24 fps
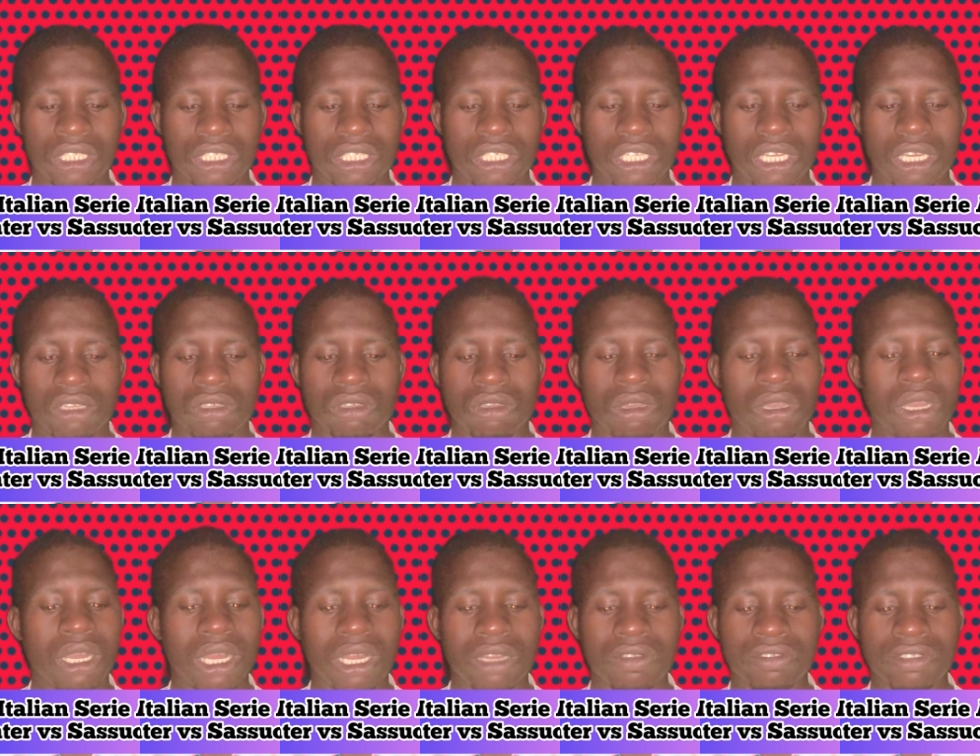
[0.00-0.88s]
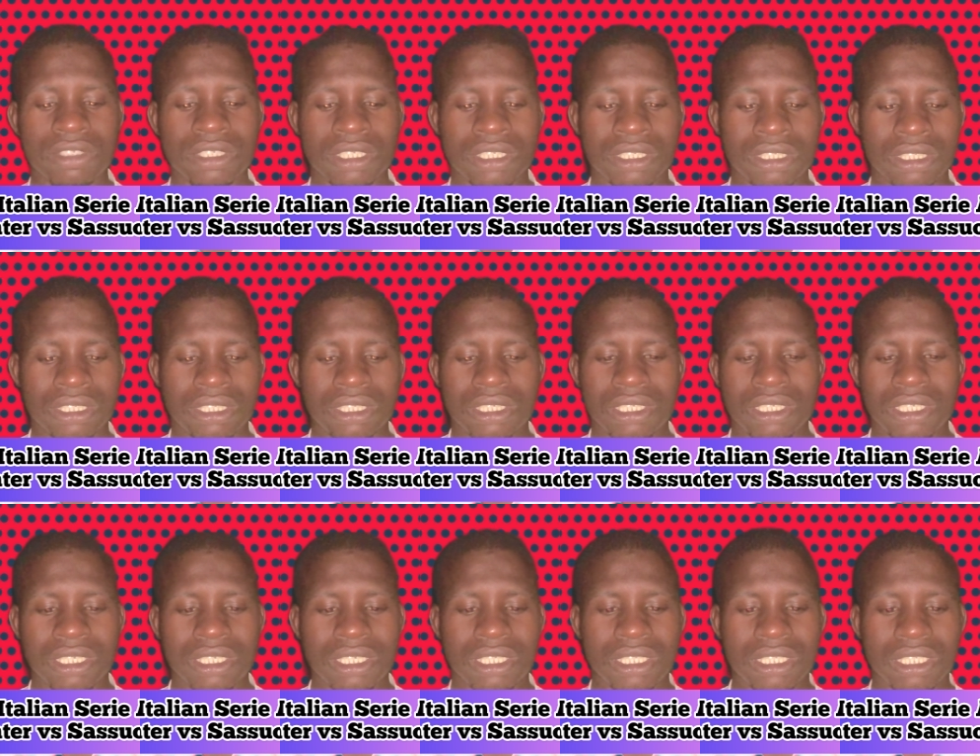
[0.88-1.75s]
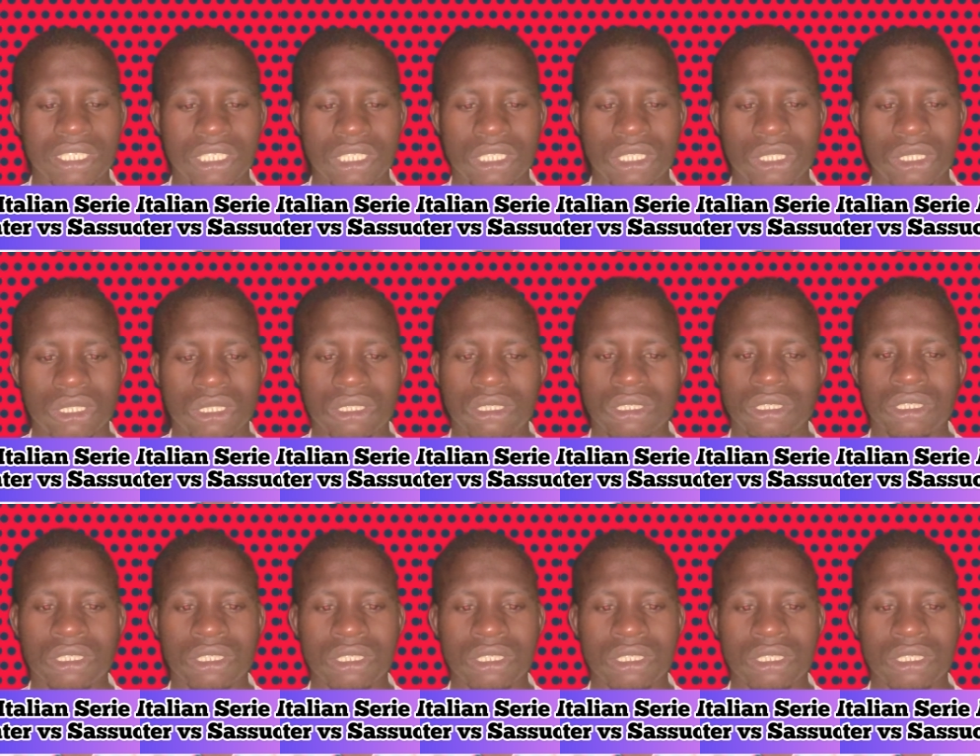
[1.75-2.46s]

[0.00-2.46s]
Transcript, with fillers: They are not having injury.